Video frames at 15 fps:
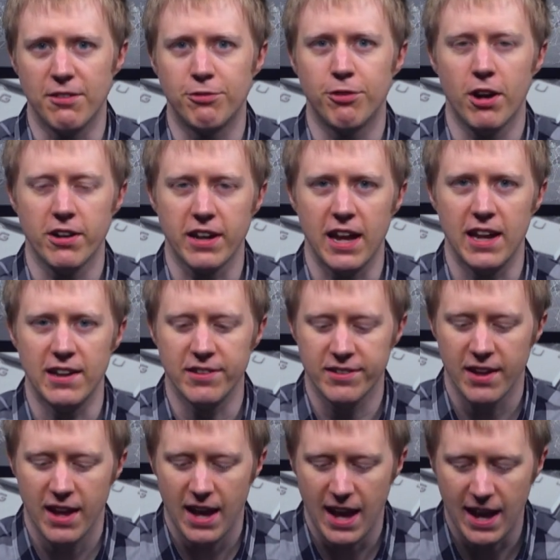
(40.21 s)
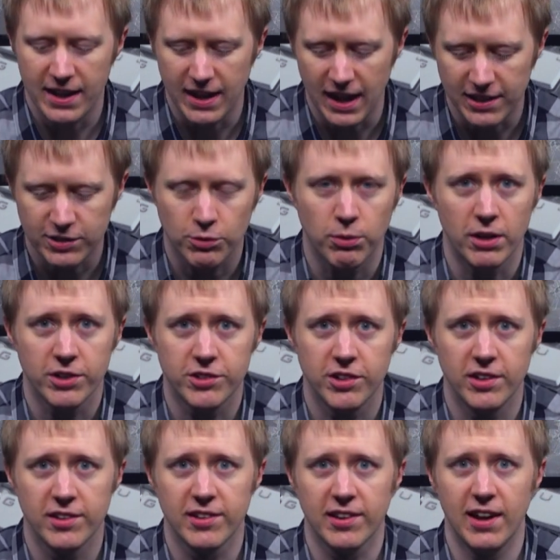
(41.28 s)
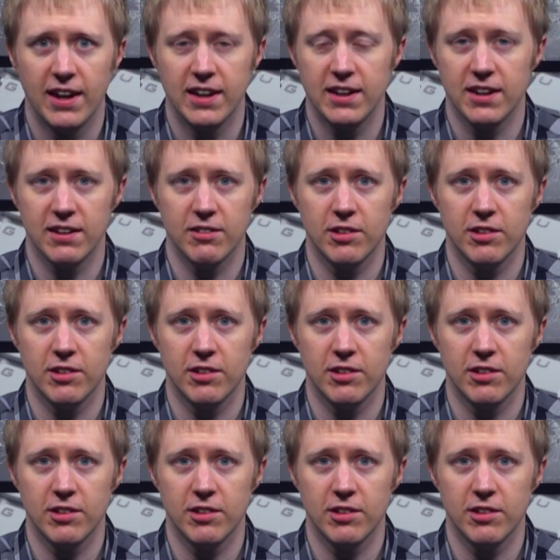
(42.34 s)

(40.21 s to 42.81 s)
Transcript: front ends and ask questions like,